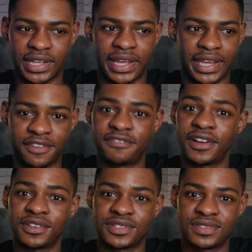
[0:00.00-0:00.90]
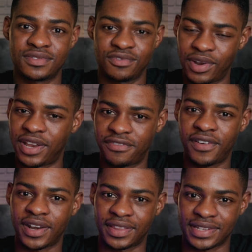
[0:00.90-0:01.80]
Like, it felt really
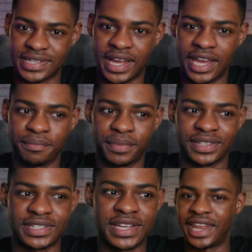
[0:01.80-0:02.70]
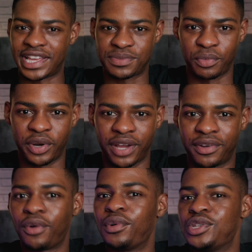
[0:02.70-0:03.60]
fun at the time, but the next morning I
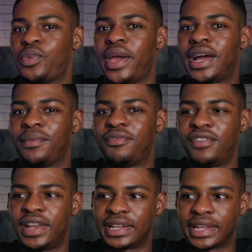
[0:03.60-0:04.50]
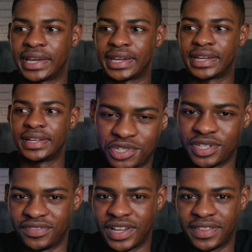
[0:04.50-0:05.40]
would always wake up feeling like I
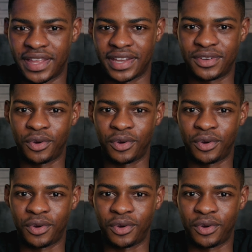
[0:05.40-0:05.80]
shouldn't have done that,